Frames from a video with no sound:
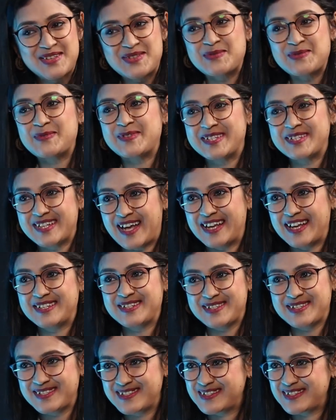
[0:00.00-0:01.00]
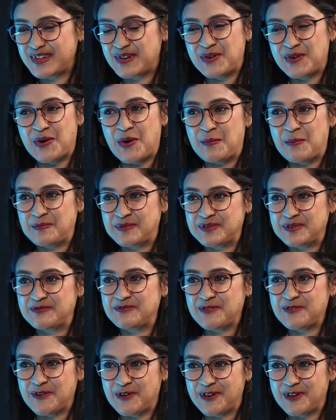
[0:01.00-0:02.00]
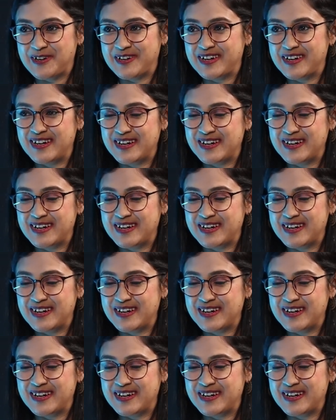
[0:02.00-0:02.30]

So I just you know opted for